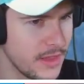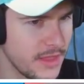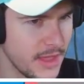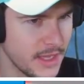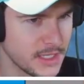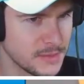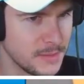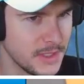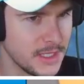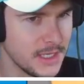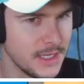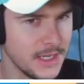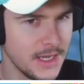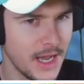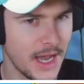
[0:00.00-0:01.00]
things, but
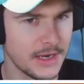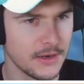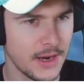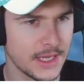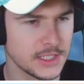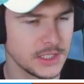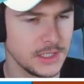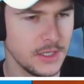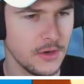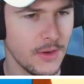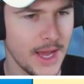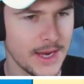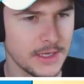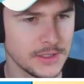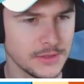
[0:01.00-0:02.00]
I don't actually know
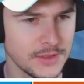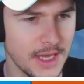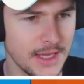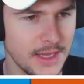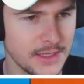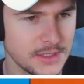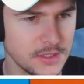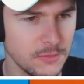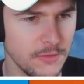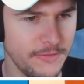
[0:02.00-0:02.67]
how to do that yet, so we'll